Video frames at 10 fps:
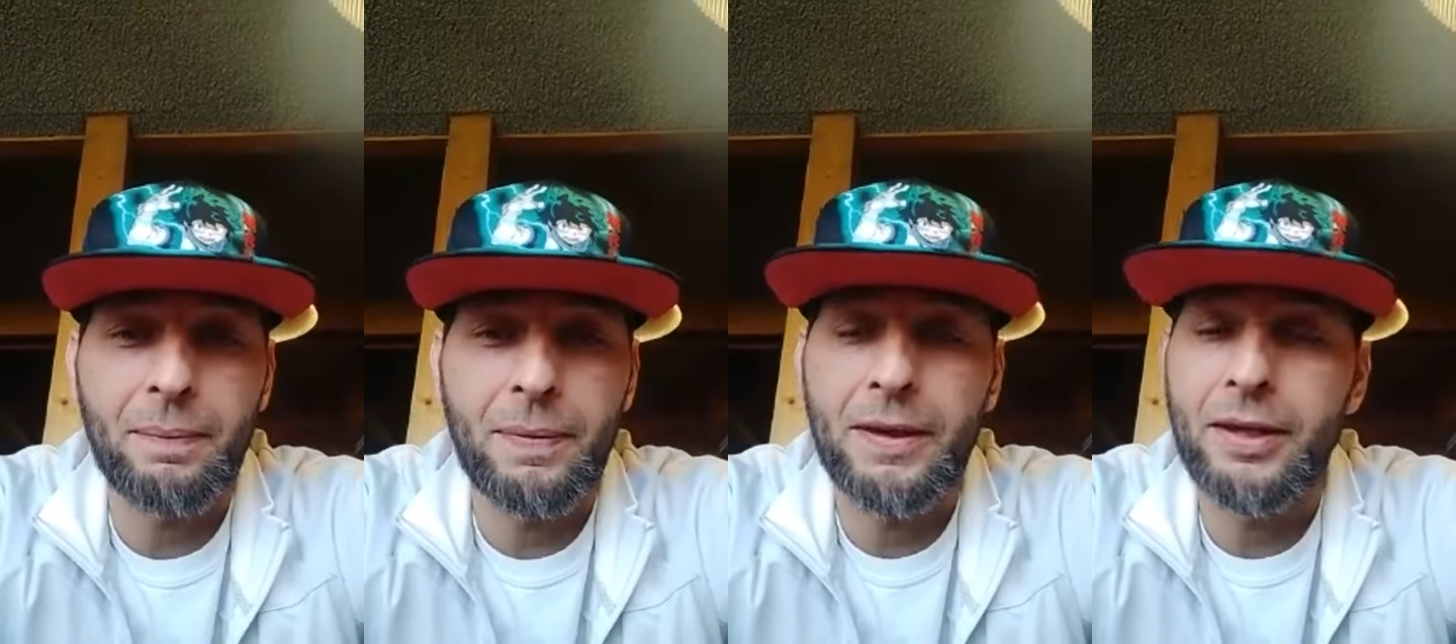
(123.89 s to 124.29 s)

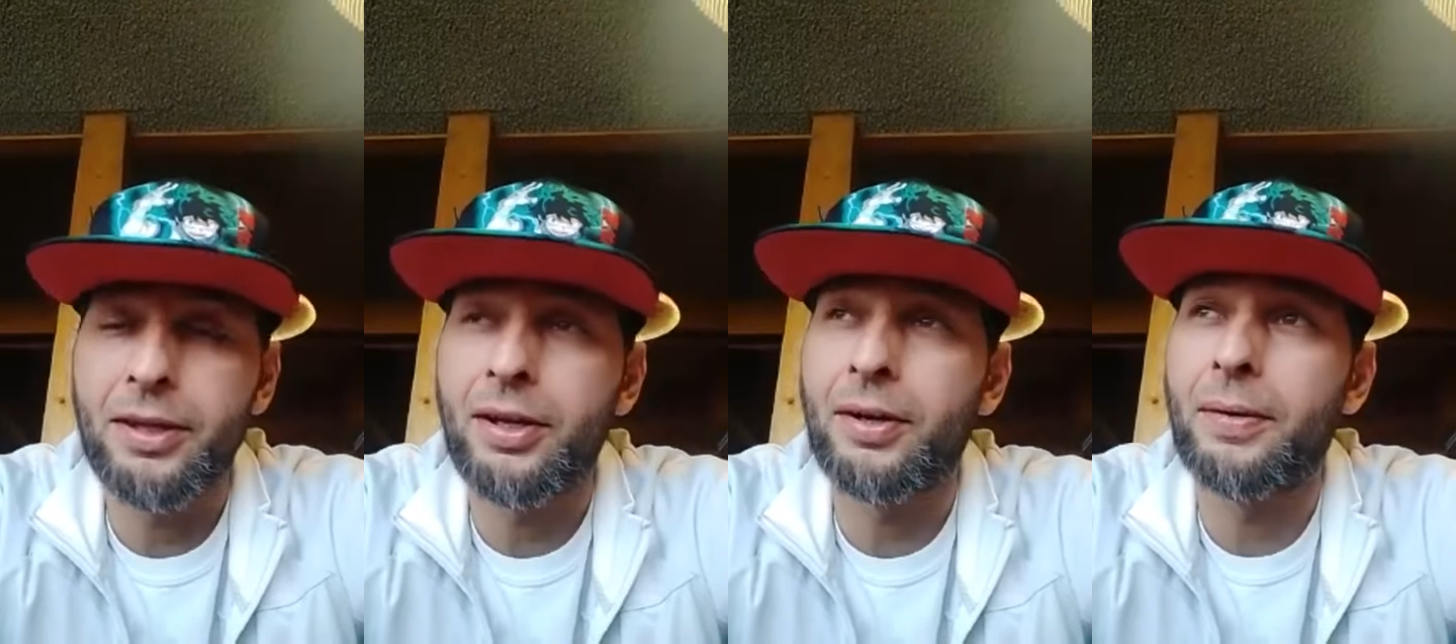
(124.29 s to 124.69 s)
You
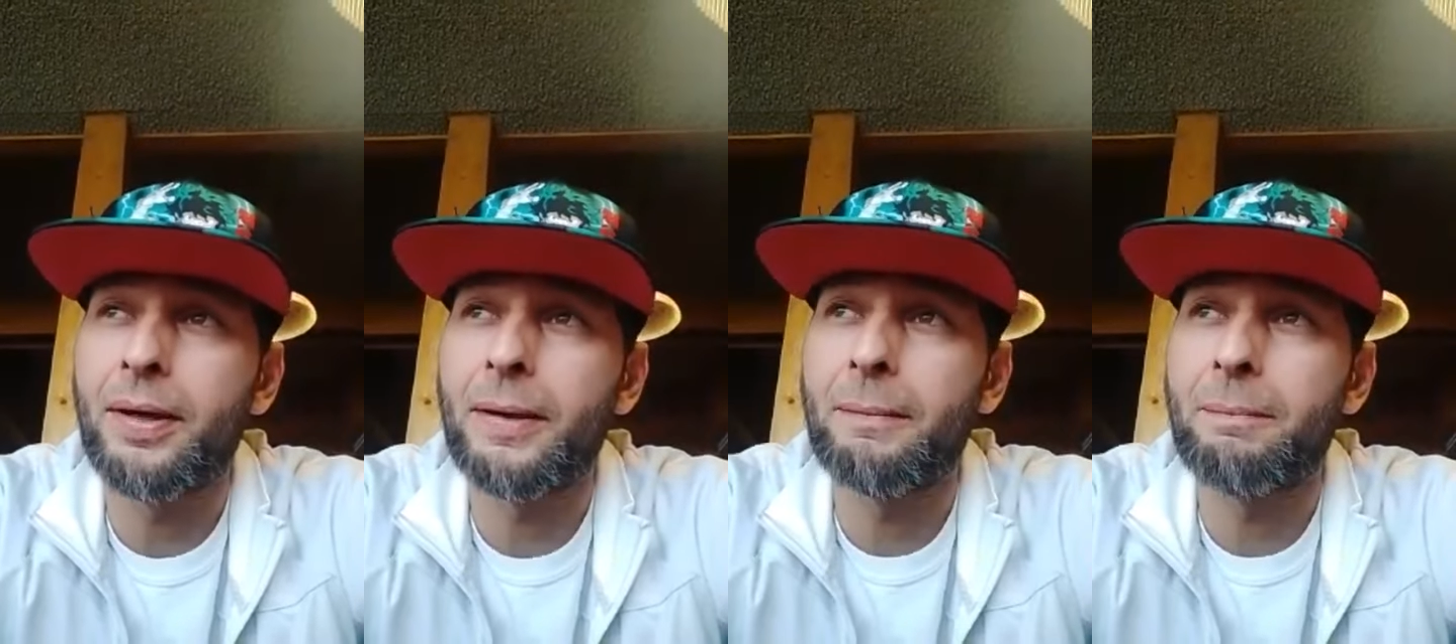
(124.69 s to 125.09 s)

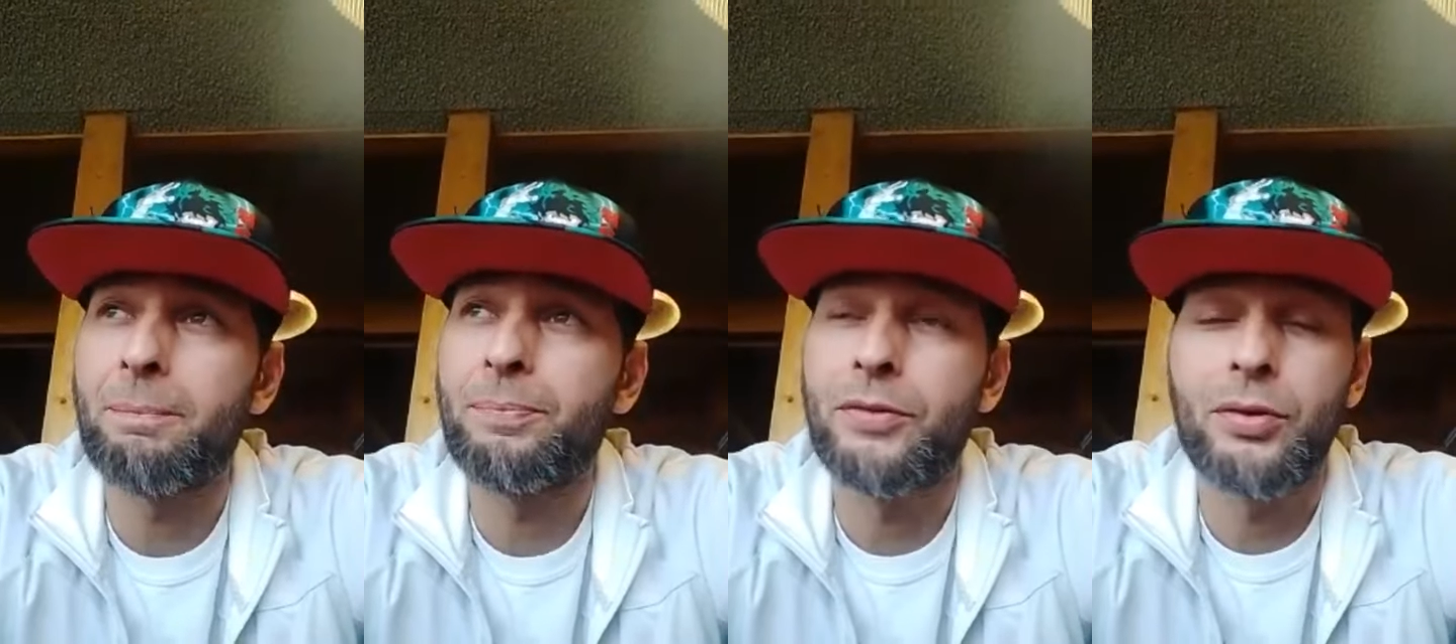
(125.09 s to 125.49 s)
know,
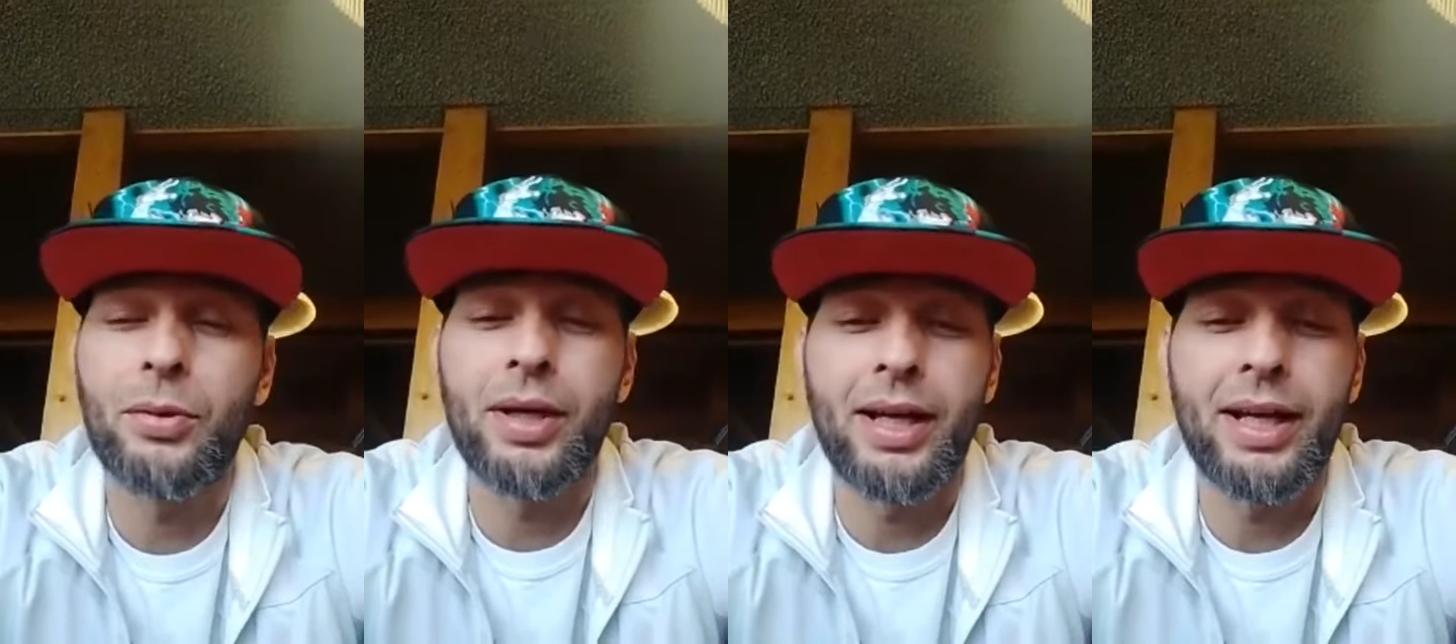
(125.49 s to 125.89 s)

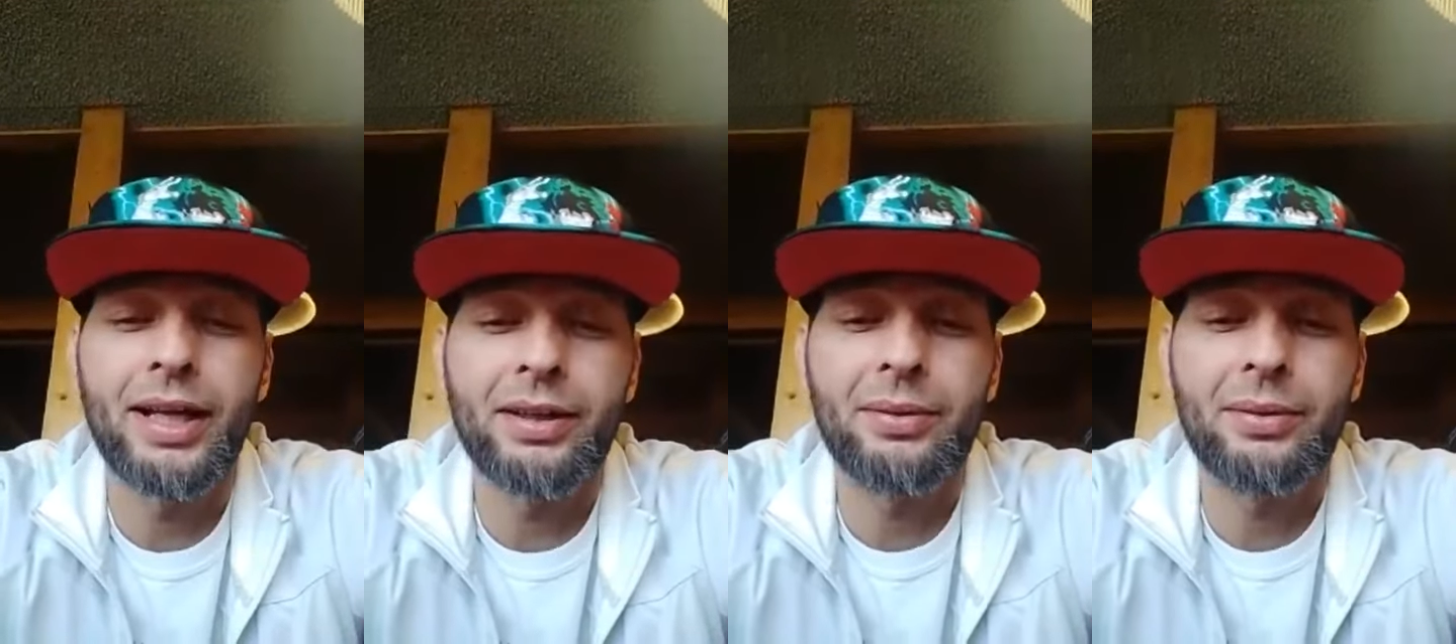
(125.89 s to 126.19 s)
quit hanging